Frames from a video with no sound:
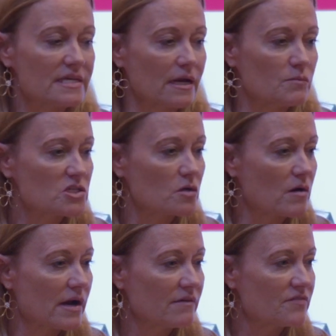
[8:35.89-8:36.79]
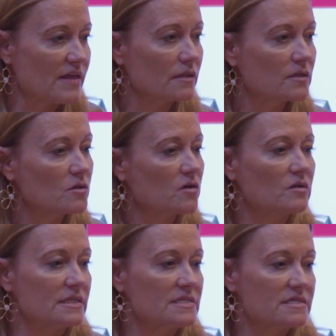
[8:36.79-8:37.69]
that I was crying for that little
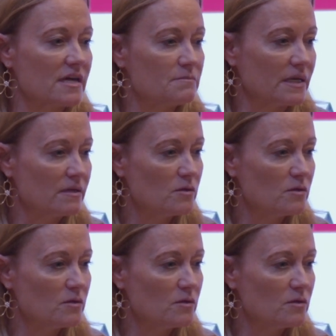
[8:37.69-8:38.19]
girl inside me